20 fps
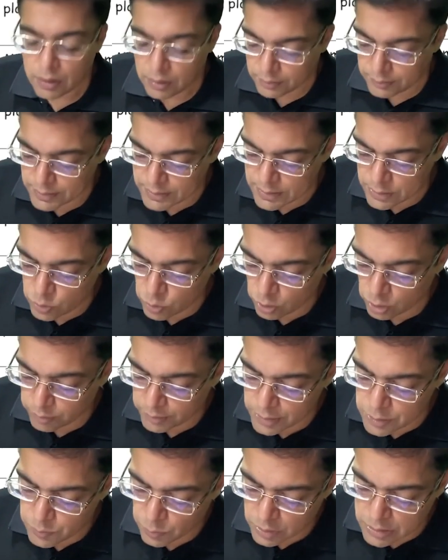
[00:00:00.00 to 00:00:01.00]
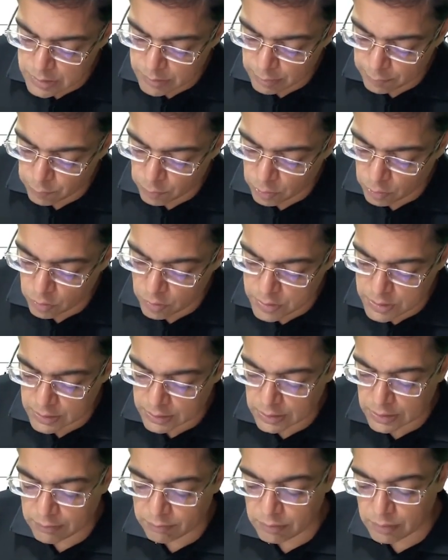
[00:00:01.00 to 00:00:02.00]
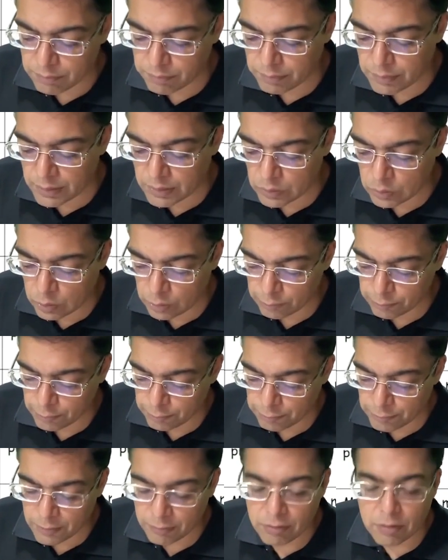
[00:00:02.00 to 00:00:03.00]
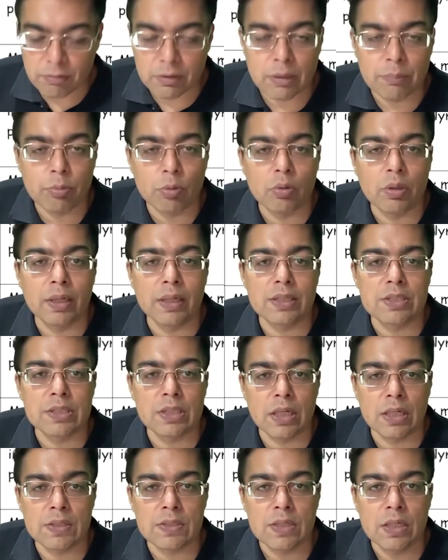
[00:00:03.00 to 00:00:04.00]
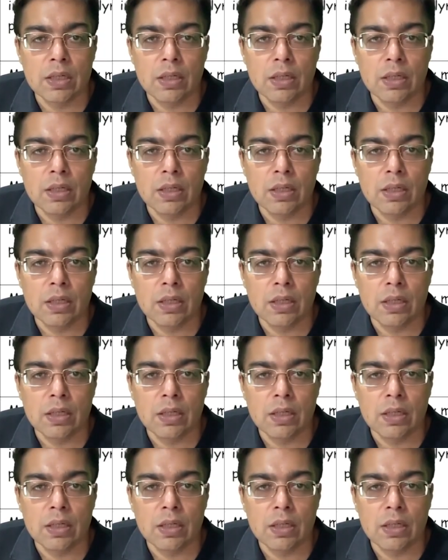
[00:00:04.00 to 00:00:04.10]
This is going to be responsible for causing the development of a fever with a purulent discharge,